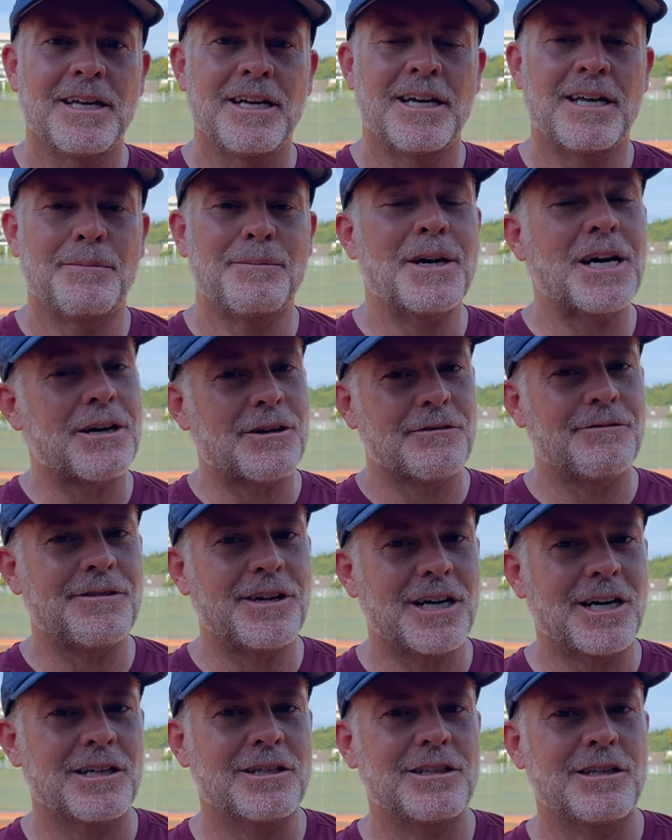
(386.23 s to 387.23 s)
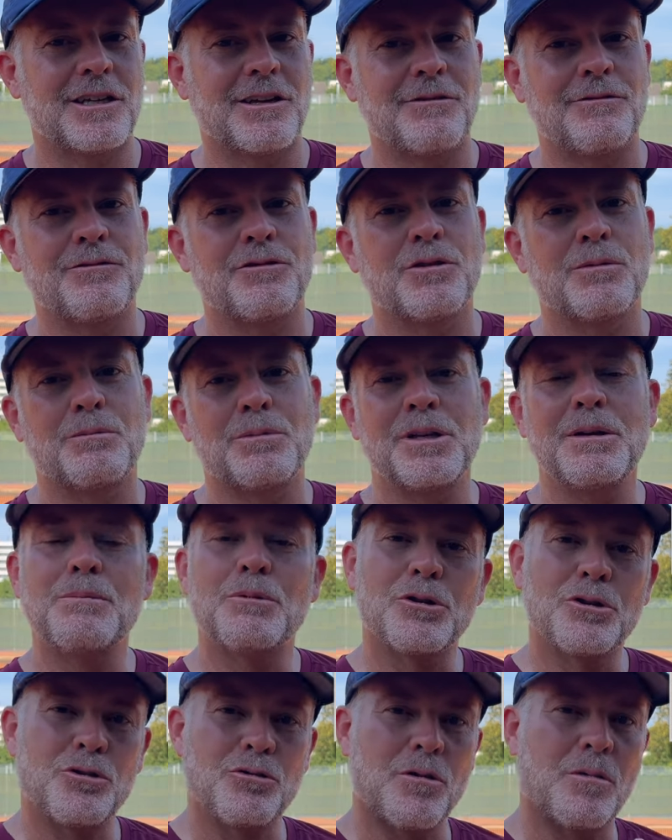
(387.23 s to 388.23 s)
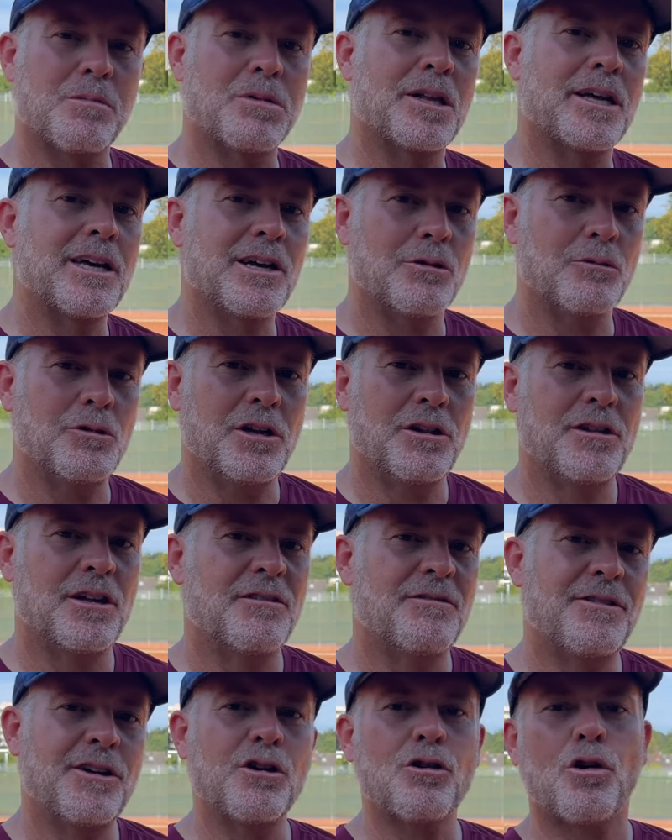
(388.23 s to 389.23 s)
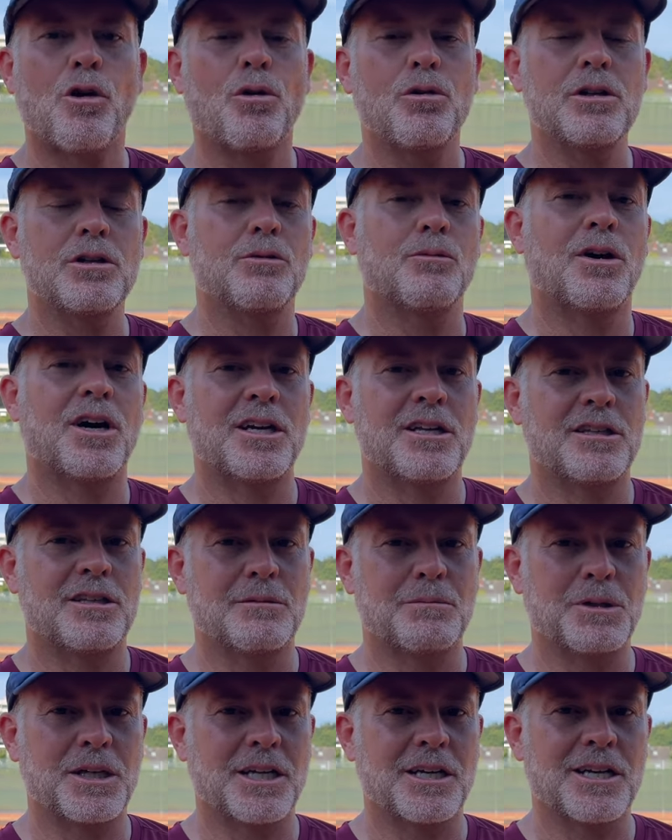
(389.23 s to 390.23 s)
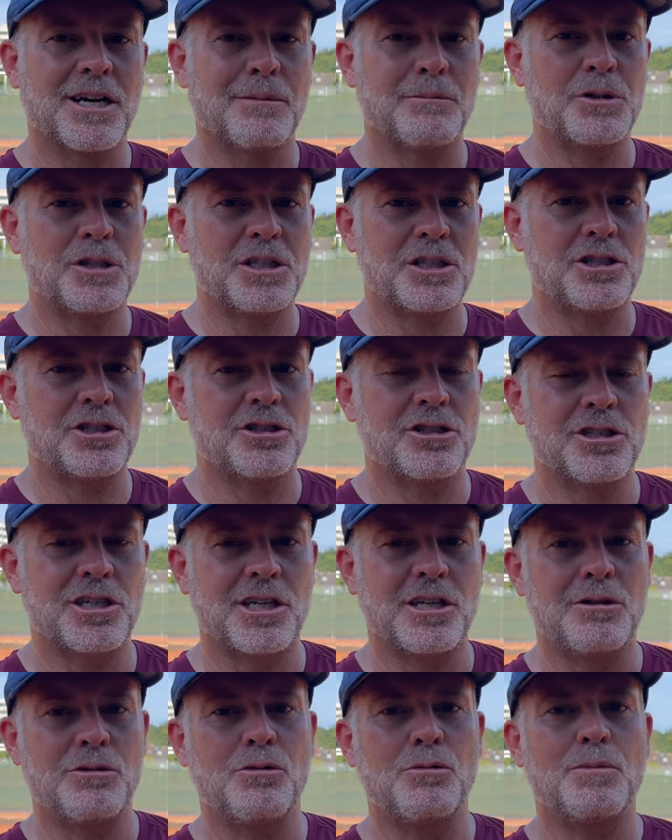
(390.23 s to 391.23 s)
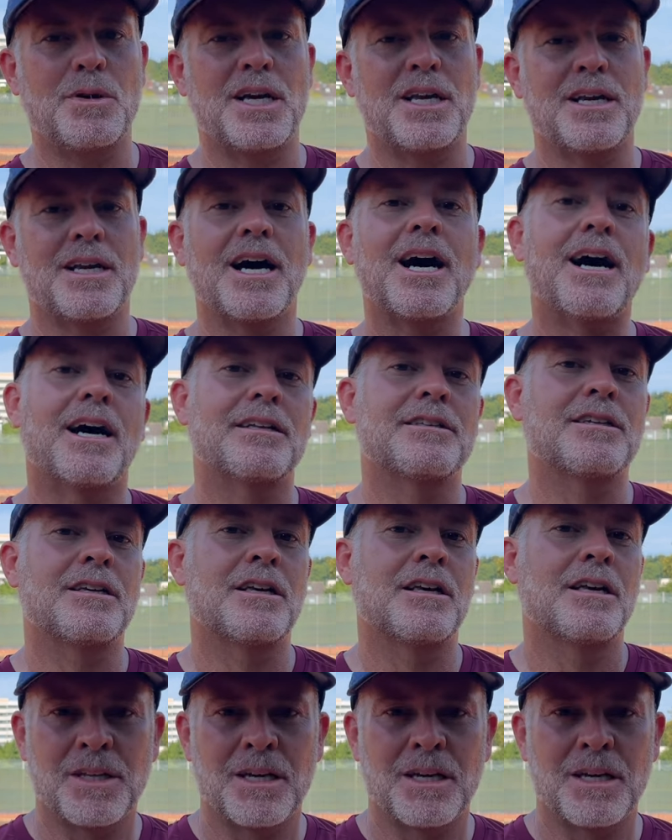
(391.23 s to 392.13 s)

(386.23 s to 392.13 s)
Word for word: And a matter of fact, if the people you are playing with, if they're only wanting to play competitions and you may not,